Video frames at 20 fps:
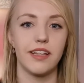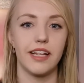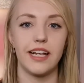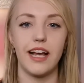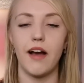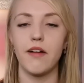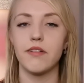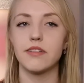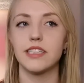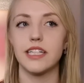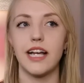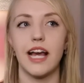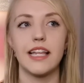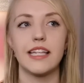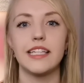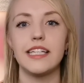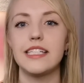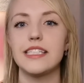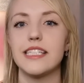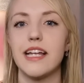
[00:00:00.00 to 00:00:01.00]
Like I was like, at
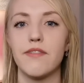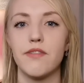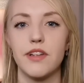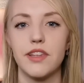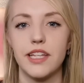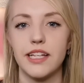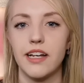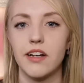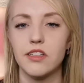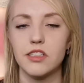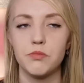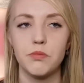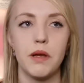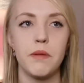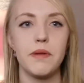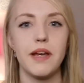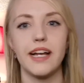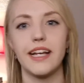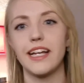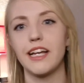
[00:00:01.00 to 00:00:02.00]
least everything else,
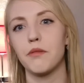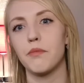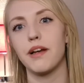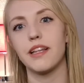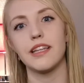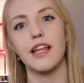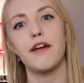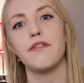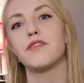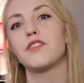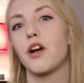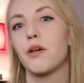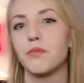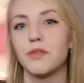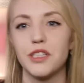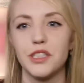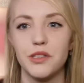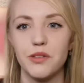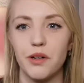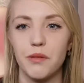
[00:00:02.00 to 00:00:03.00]
maybe I can get my left arm
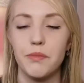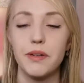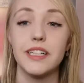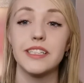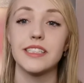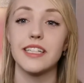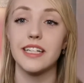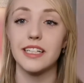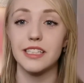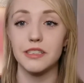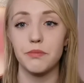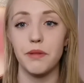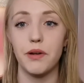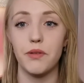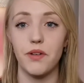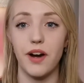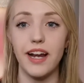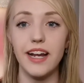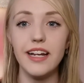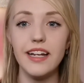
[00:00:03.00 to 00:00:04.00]
to do it because it is my
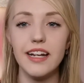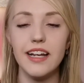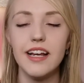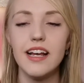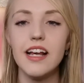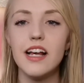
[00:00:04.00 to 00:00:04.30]
right.